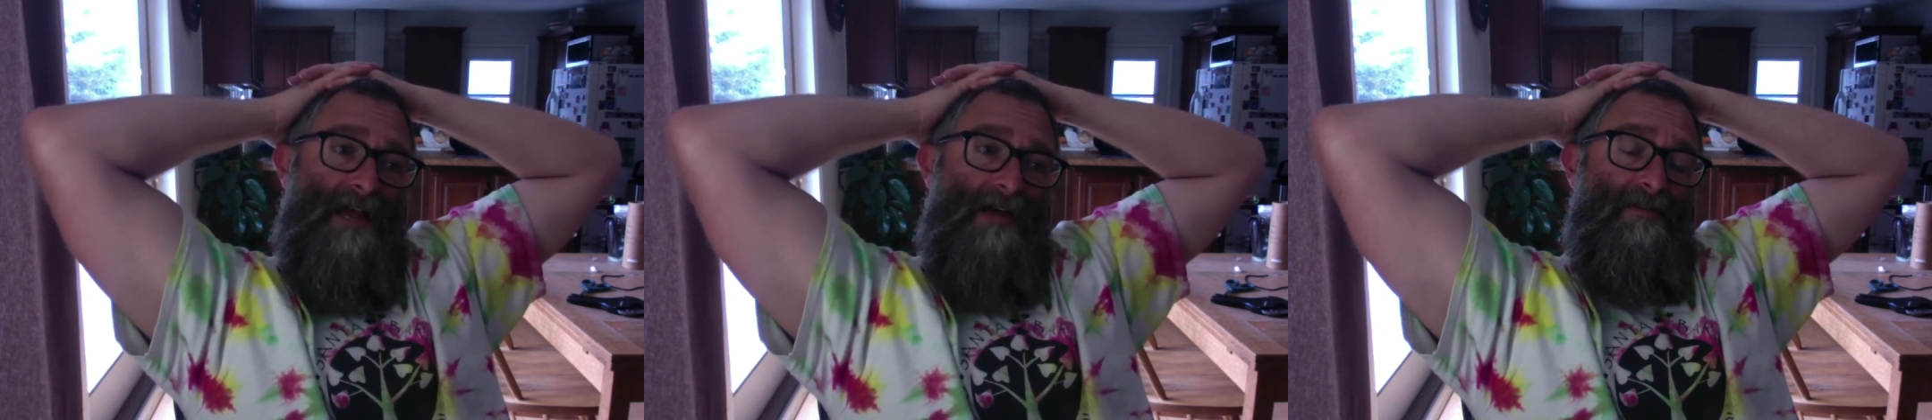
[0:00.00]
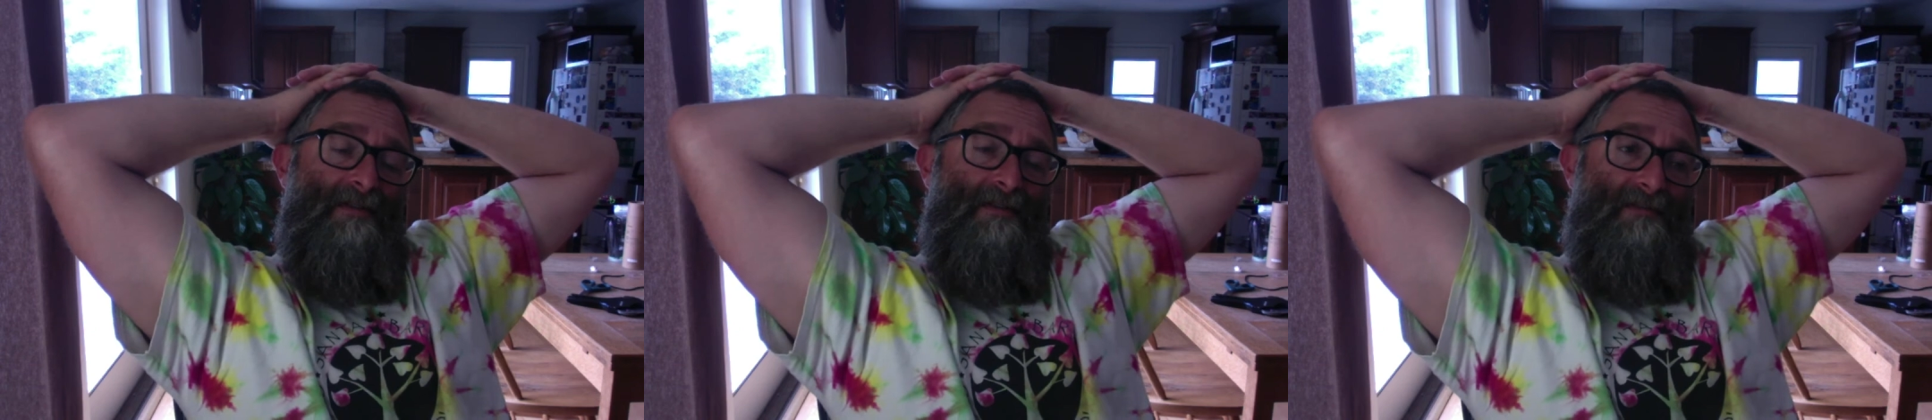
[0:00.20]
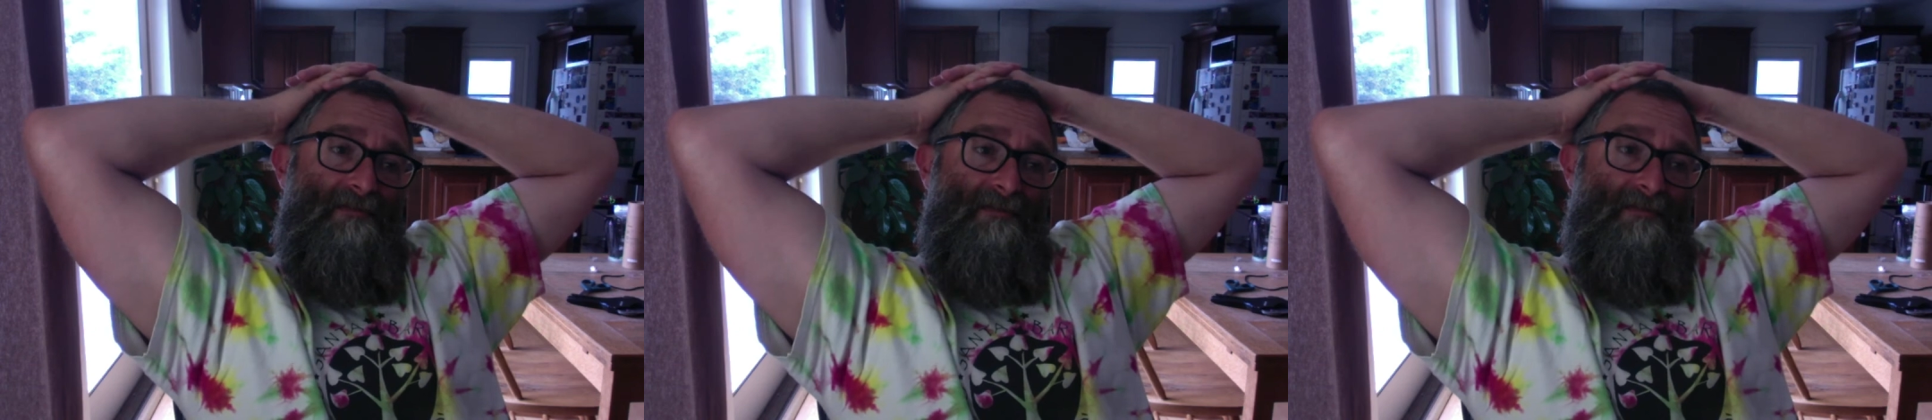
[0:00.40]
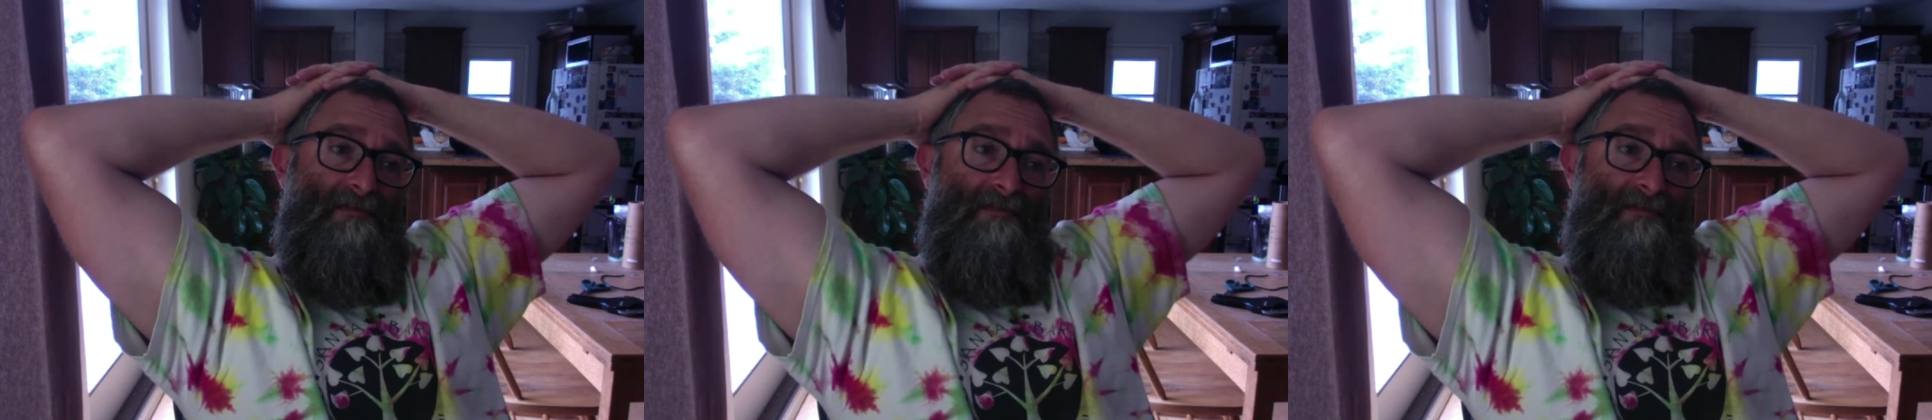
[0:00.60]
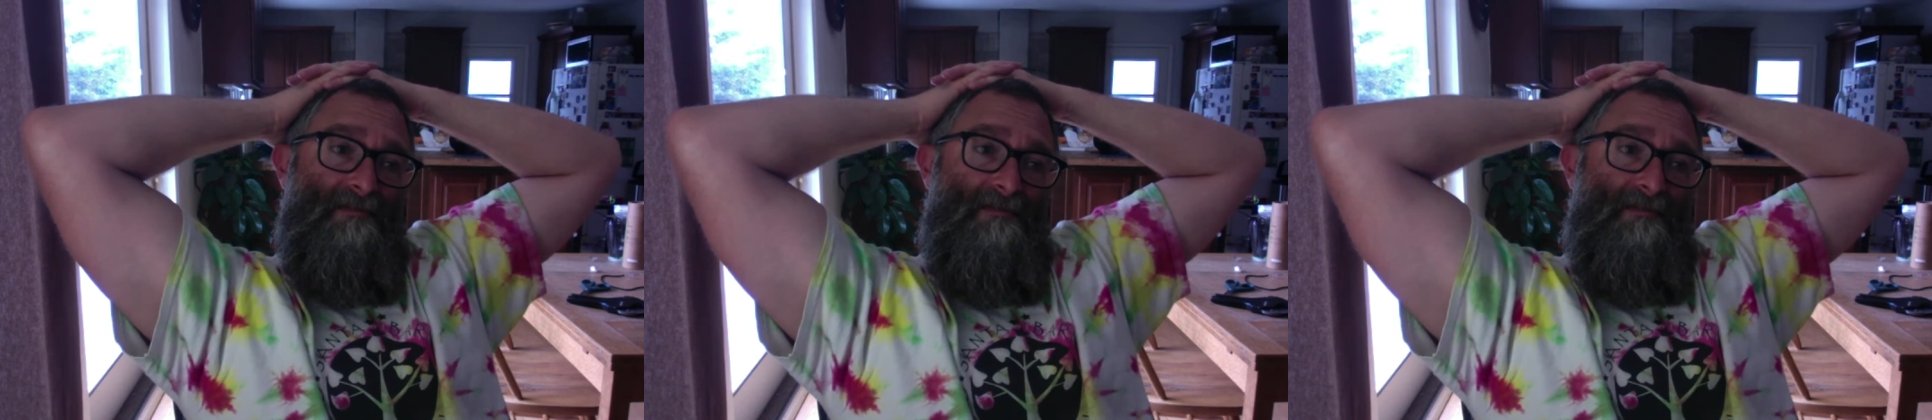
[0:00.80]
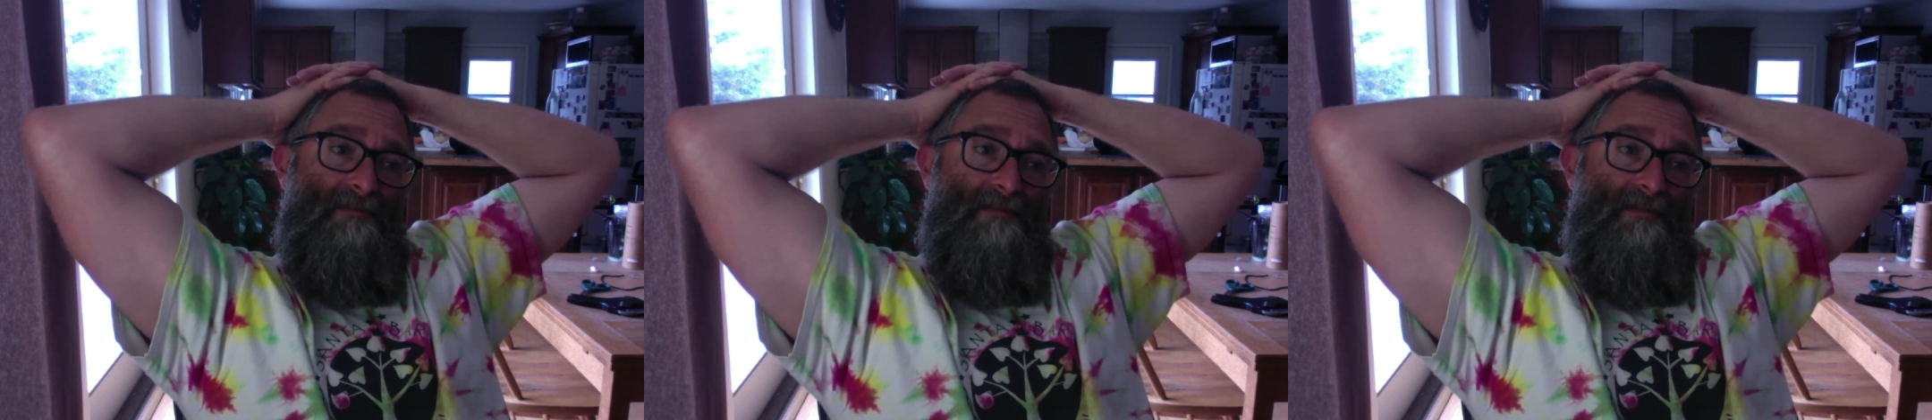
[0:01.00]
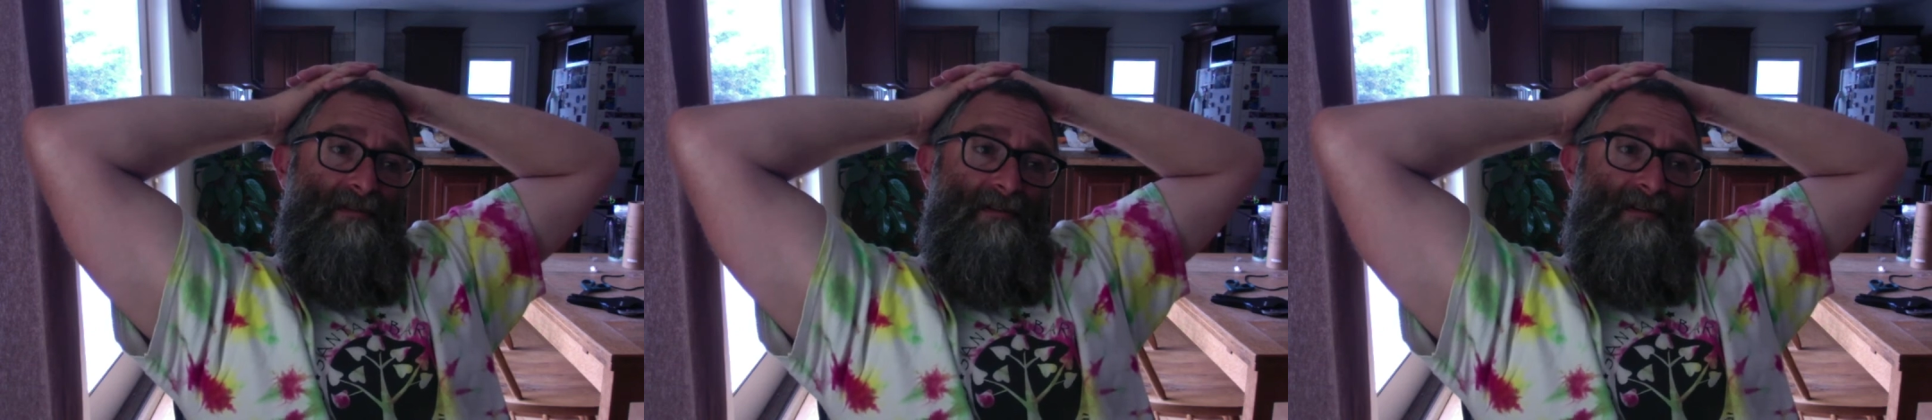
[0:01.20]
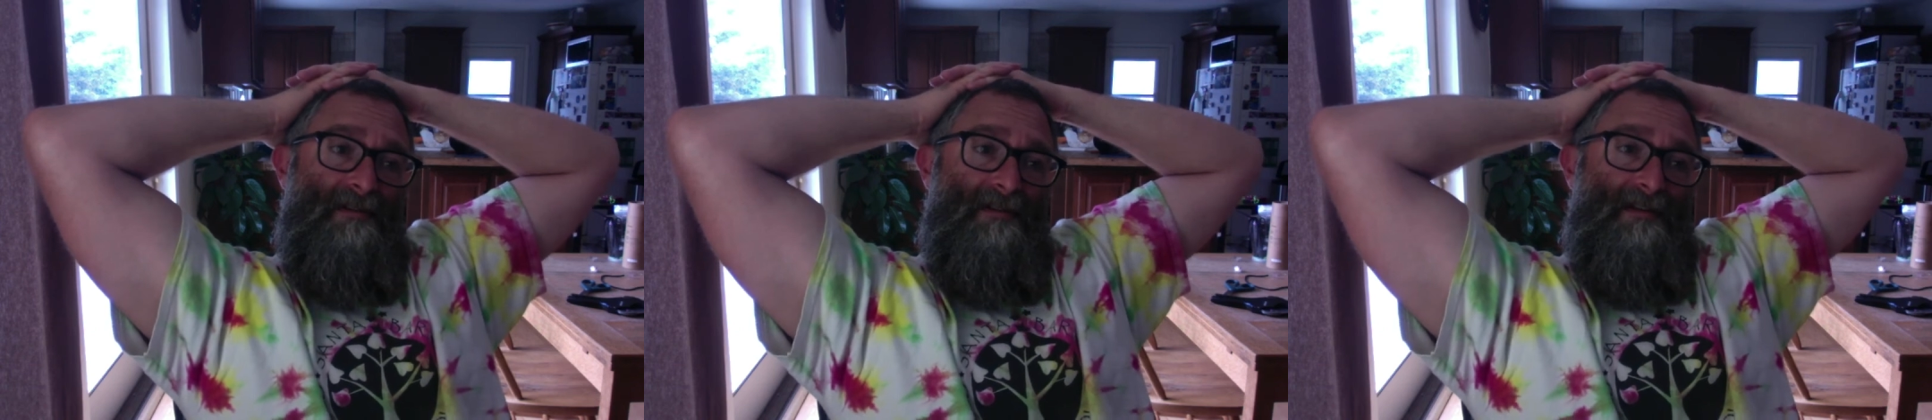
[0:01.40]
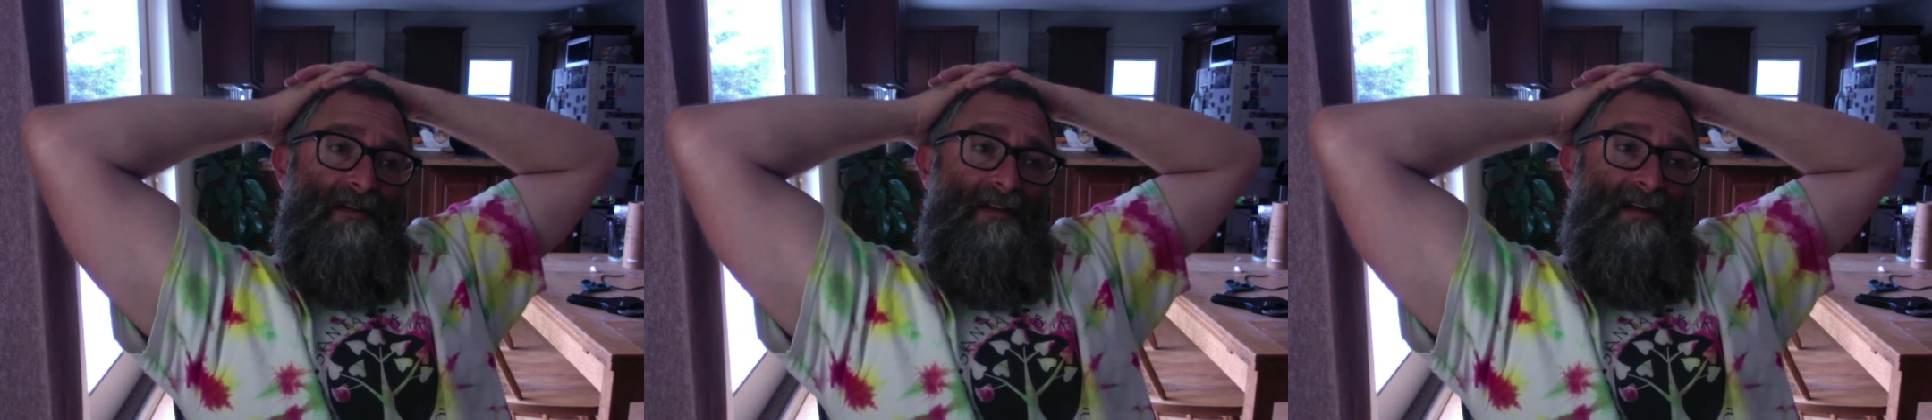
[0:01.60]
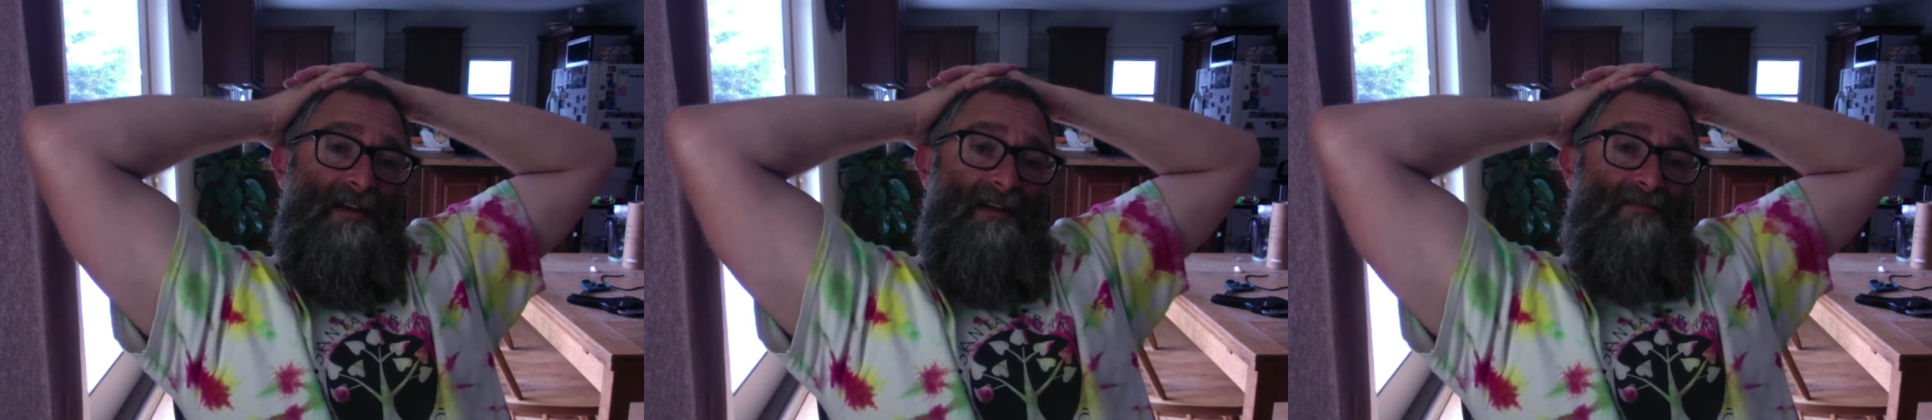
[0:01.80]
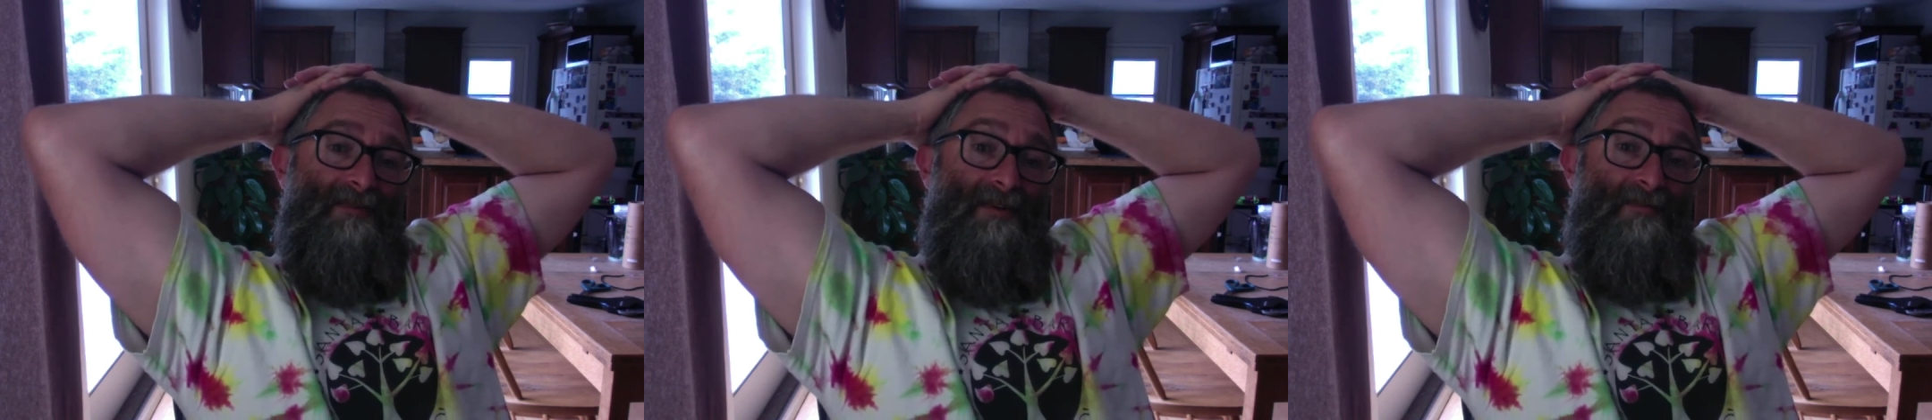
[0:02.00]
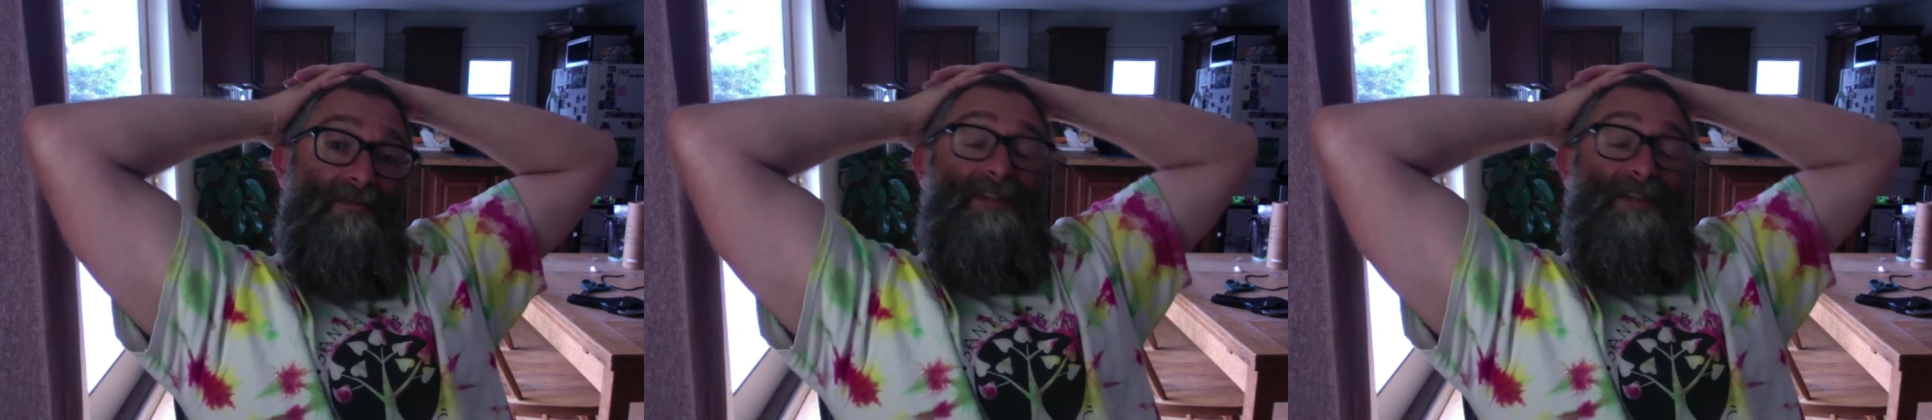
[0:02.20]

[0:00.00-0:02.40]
out of. And when we